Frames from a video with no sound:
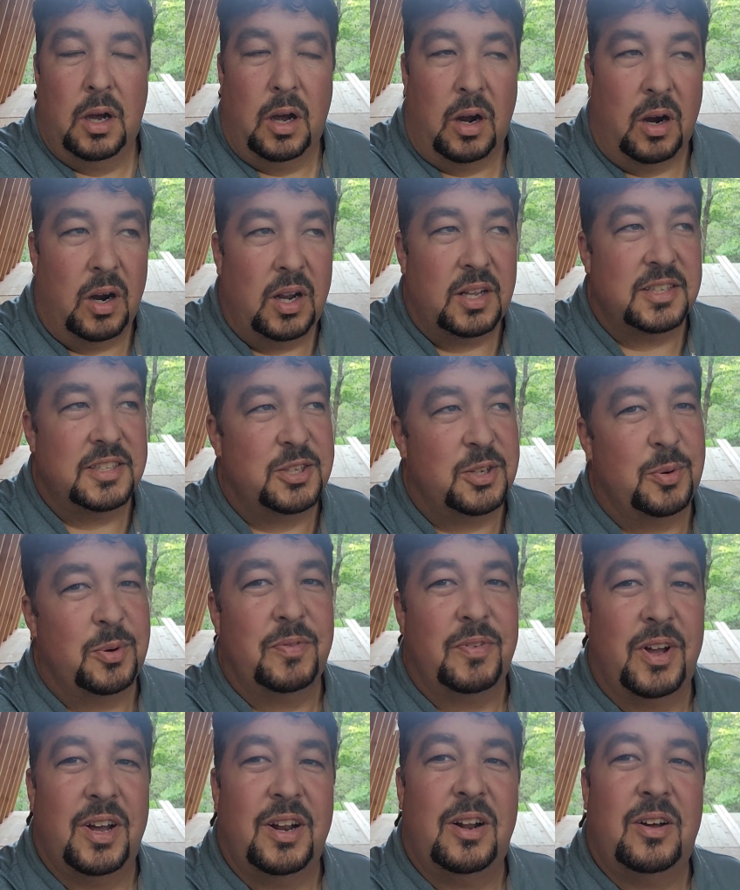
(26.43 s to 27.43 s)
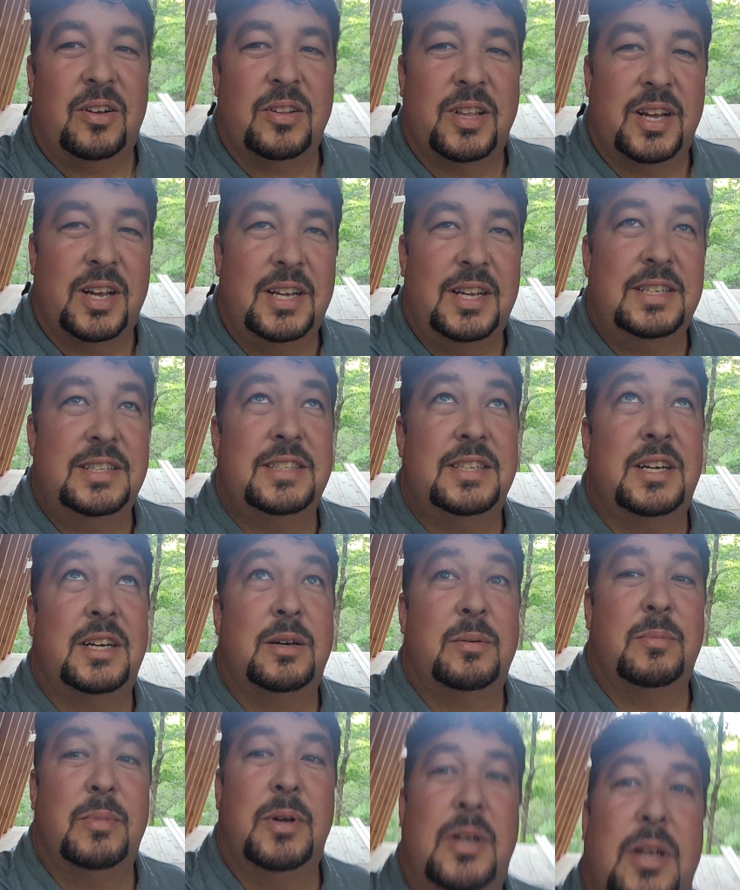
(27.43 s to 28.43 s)
All right, so we've got all the A's
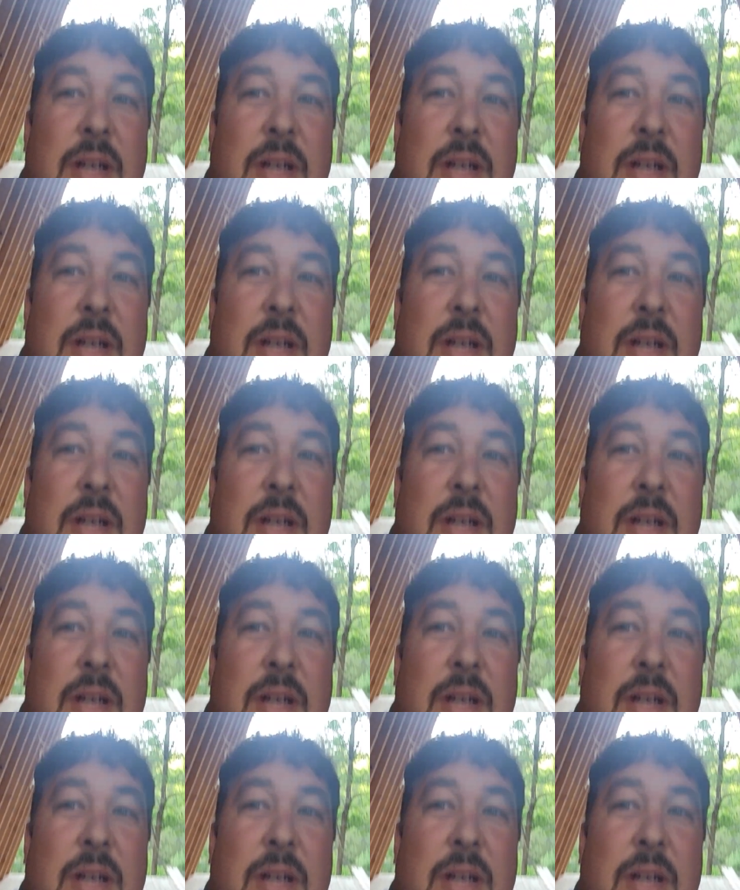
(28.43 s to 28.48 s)
up.